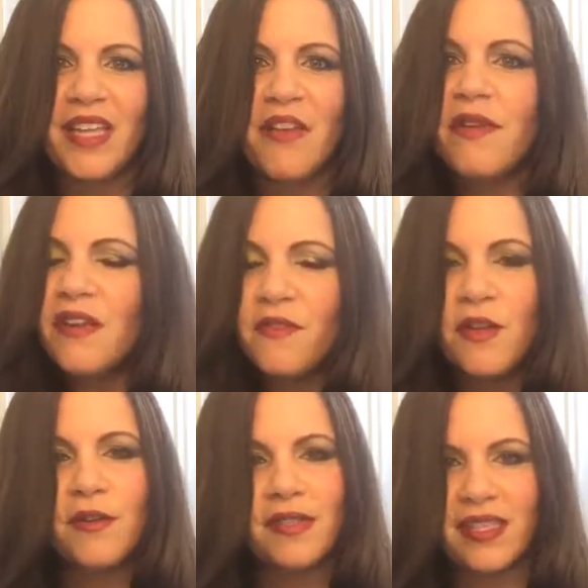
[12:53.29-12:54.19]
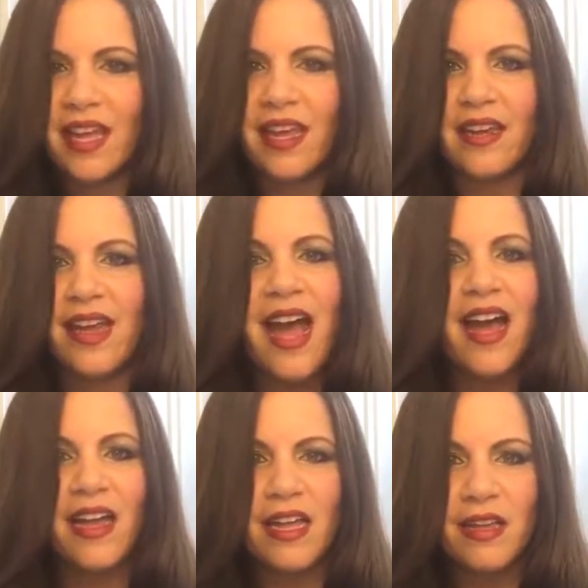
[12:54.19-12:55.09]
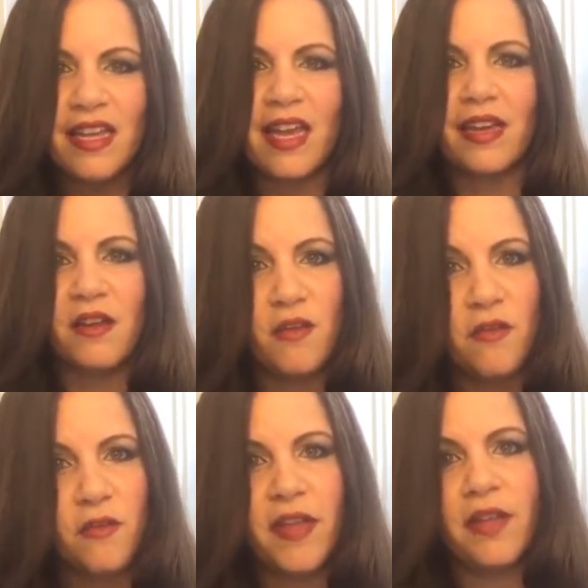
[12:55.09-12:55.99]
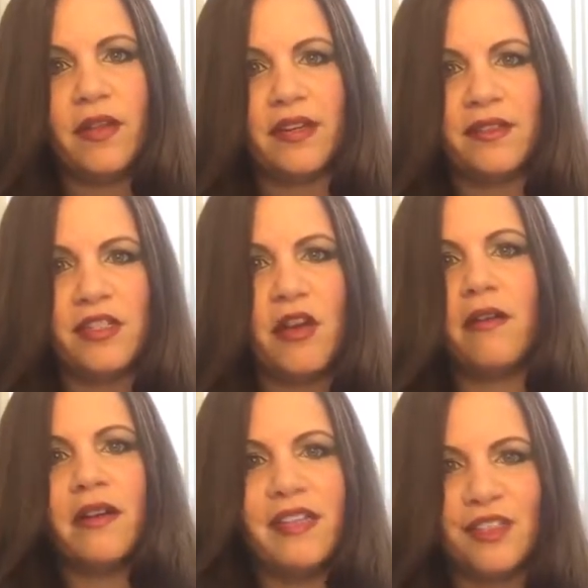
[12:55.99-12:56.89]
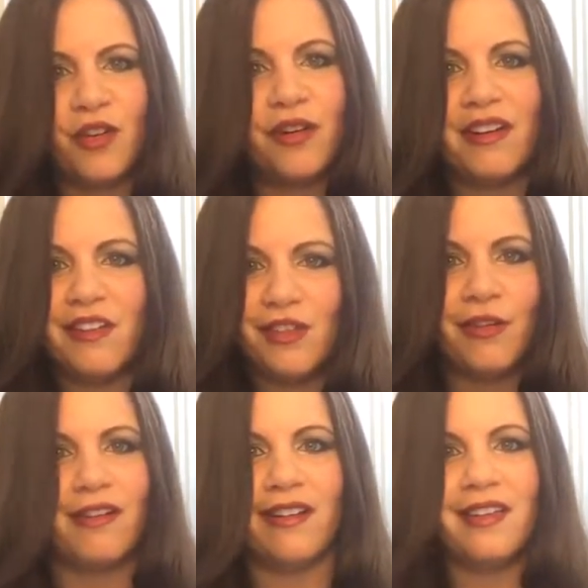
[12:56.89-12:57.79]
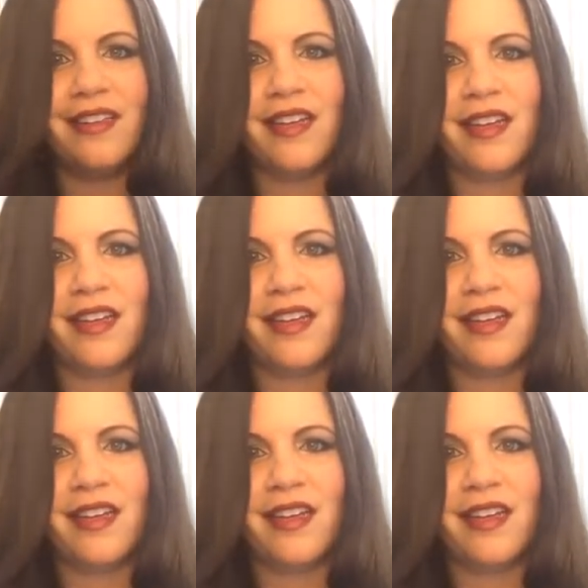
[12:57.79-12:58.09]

Even if you don't say it, I can feel it totally, totally, totally.